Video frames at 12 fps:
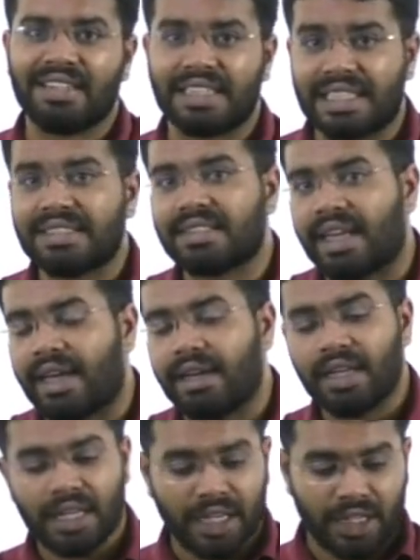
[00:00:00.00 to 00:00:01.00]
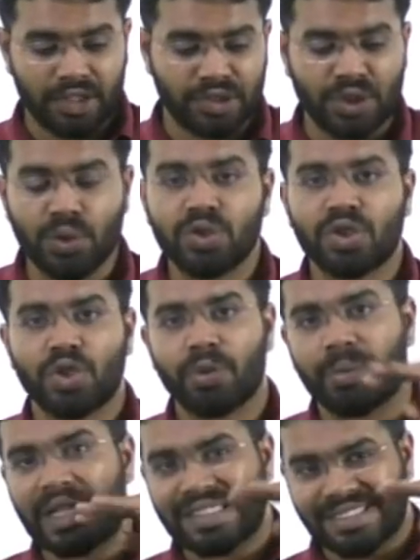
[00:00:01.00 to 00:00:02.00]
CT scan is used to
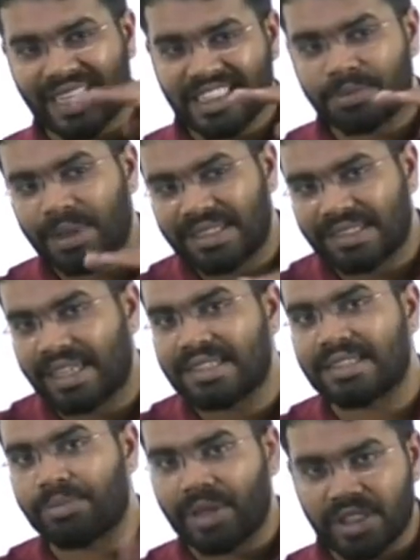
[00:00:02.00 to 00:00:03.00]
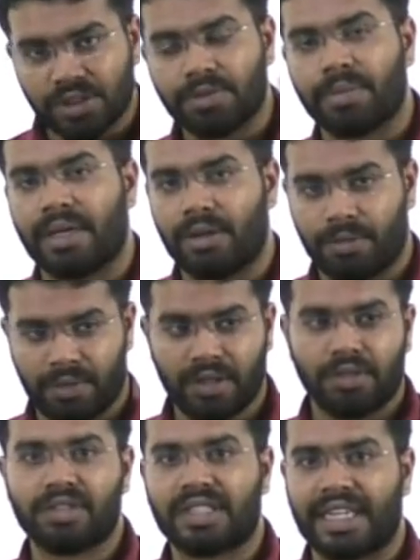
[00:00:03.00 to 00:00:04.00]
make slice by slice image of
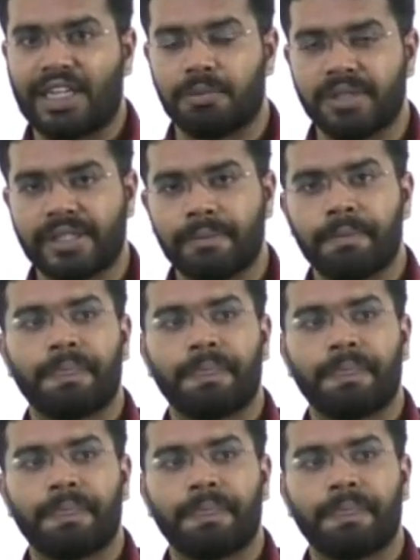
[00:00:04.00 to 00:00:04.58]
a 3D object,